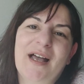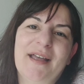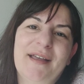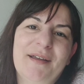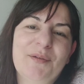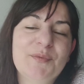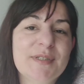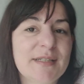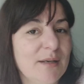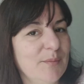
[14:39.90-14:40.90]

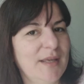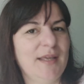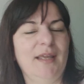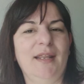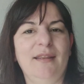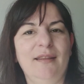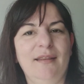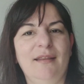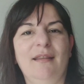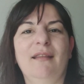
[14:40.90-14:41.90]
Tell me
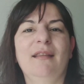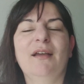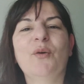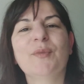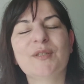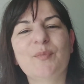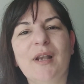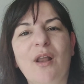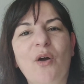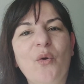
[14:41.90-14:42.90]
in the comments
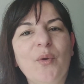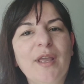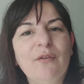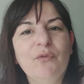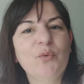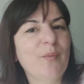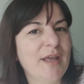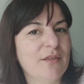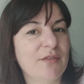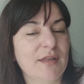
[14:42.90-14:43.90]
below if you
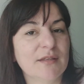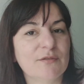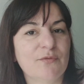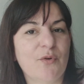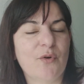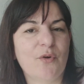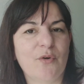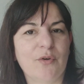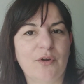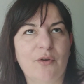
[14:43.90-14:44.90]
make things
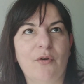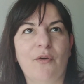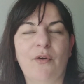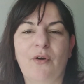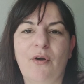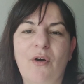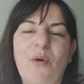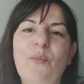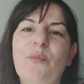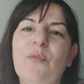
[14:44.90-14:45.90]
for your
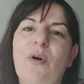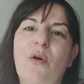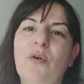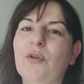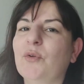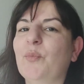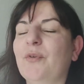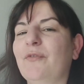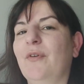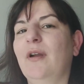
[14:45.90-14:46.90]
home, or you
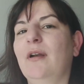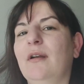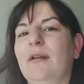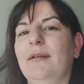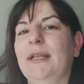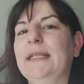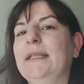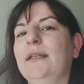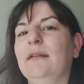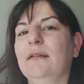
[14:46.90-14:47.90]
prefer
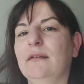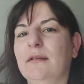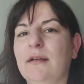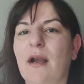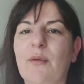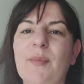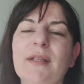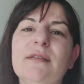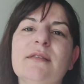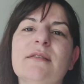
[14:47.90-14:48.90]
knitting
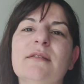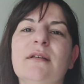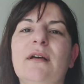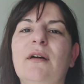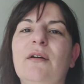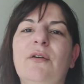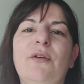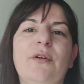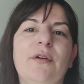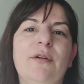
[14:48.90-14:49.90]
garments,
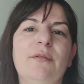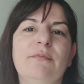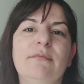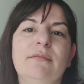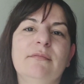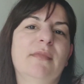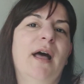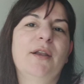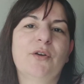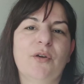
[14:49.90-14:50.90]
or
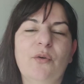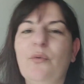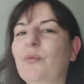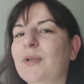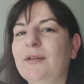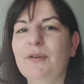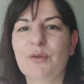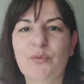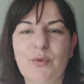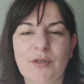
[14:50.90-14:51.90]
I don't know, whatever
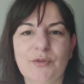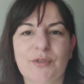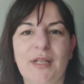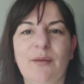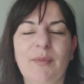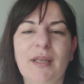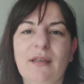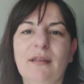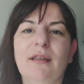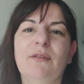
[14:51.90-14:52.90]
you want to tell me.
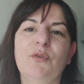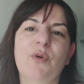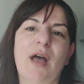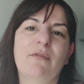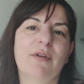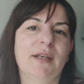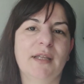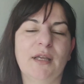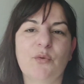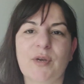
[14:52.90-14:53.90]
If you have
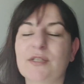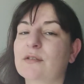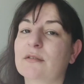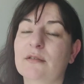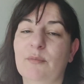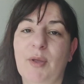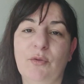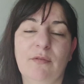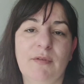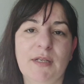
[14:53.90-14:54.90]
any questions
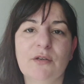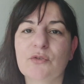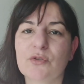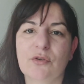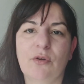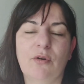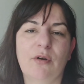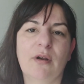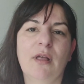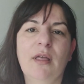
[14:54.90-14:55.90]
about the videos
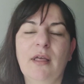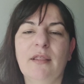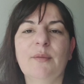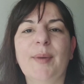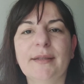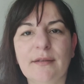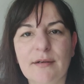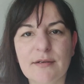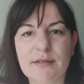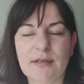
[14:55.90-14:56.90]
or the
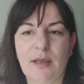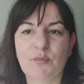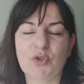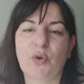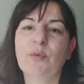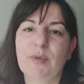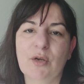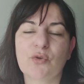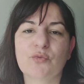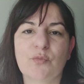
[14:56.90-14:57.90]
patterns I'm showing,
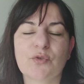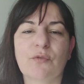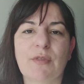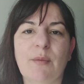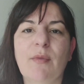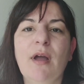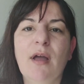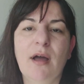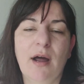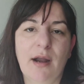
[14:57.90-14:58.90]
because most of them
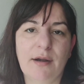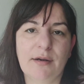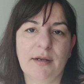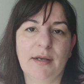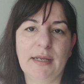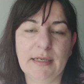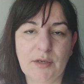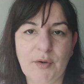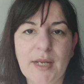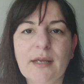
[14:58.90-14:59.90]
are in
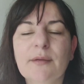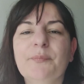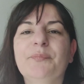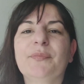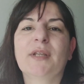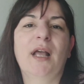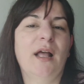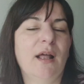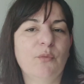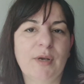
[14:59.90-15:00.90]
Greek,
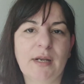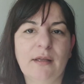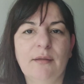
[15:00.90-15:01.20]
I will